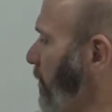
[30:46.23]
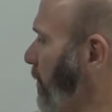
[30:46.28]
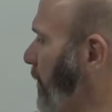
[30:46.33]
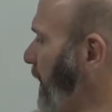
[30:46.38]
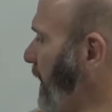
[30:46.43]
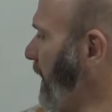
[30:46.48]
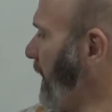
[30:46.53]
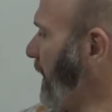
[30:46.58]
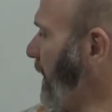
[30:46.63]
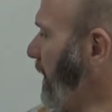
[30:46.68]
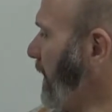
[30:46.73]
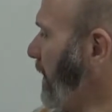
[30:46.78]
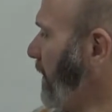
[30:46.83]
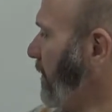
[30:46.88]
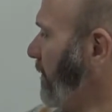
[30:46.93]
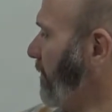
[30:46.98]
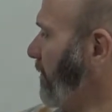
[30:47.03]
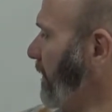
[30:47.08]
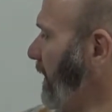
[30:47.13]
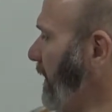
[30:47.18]
be
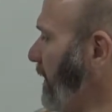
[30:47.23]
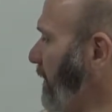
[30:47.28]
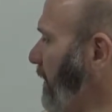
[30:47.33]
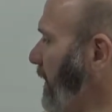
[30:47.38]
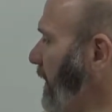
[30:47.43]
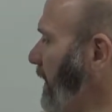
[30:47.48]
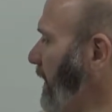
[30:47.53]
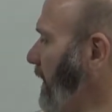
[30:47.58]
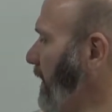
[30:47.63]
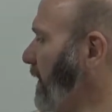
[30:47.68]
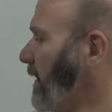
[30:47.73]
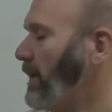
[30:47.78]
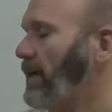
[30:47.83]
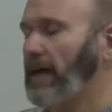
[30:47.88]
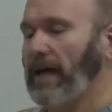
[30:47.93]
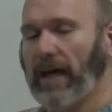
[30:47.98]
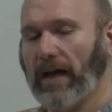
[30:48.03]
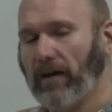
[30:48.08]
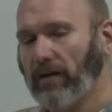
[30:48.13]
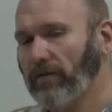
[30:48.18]
very
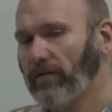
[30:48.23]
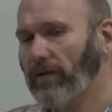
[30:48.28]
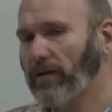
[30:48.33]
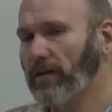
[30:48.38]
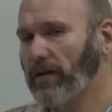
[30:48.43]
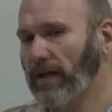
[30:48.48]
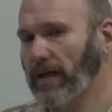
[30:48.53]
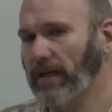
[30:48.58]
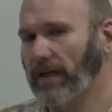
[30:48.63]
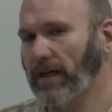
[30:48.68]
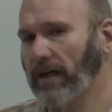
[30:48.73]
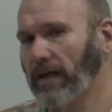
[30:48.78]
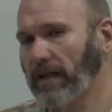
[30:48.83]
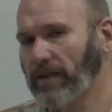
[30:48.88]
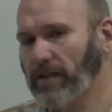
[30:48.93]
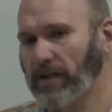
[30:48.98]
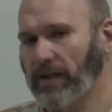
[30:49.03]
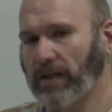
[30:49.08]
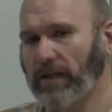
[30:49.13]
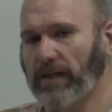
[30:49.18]
careful and
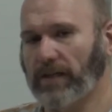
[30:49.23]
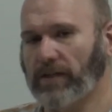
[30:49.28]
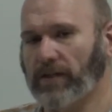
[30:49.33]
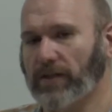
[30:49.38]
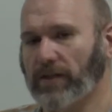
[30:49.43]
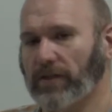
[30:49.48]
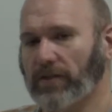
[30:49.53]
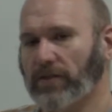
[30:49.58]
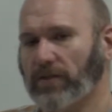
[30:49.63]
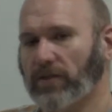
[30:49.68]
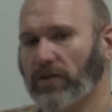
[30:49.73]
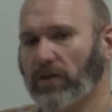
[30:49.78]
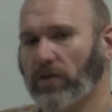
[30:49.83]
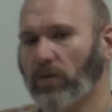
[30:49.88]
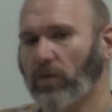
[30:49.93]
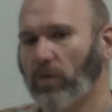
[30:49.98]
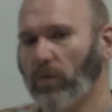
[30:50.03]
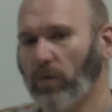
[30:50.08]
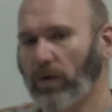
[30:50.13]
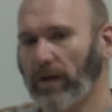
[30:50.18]
conscientious
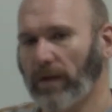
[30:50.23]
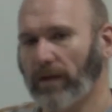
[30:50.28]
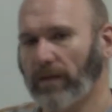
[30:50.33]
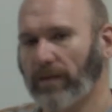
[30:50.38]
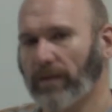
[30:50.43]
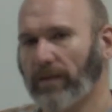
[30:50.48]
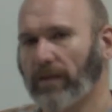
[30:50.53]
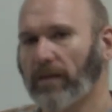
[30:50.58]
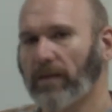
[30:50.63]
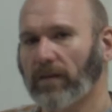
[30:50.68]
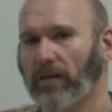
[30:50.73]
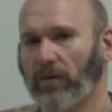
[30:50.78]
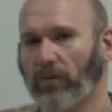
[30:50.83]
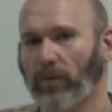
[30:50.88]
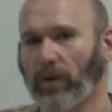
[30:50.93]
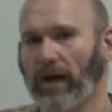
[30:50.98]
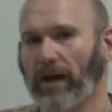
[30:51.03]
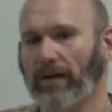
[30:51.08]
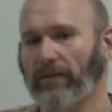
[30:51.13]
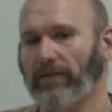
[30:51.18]
with the
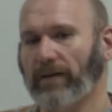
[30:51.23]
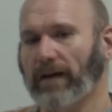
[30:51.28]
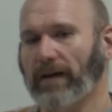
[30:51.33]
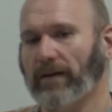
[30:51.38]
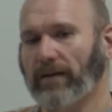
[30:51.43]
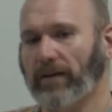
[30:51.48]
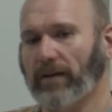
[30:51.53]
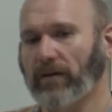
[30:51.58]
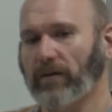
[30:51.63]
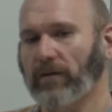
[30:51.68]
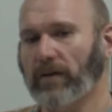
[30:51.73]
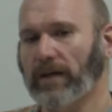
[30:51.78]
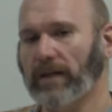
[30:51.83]
Y value.